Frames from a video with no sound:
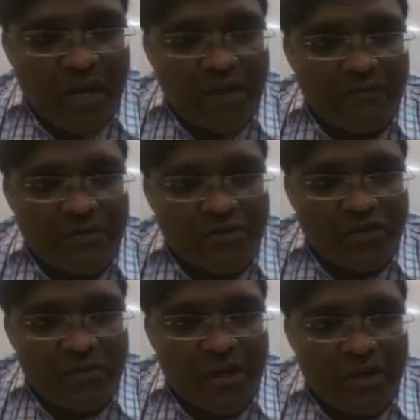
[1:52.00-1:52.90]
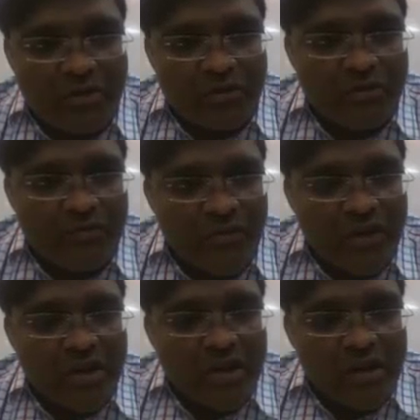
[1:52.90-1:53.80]
this path difference should be equal
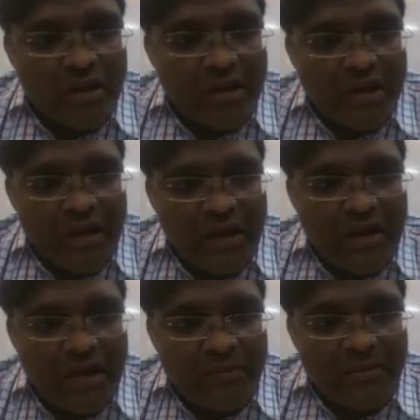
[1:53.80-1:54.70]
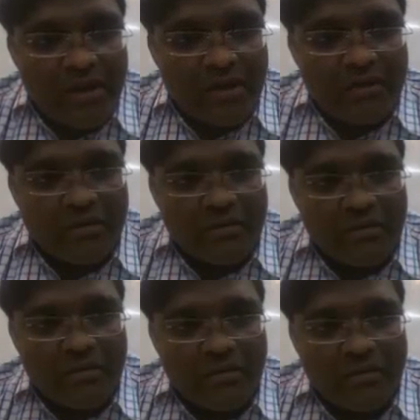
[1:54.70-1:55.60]
to n lambda,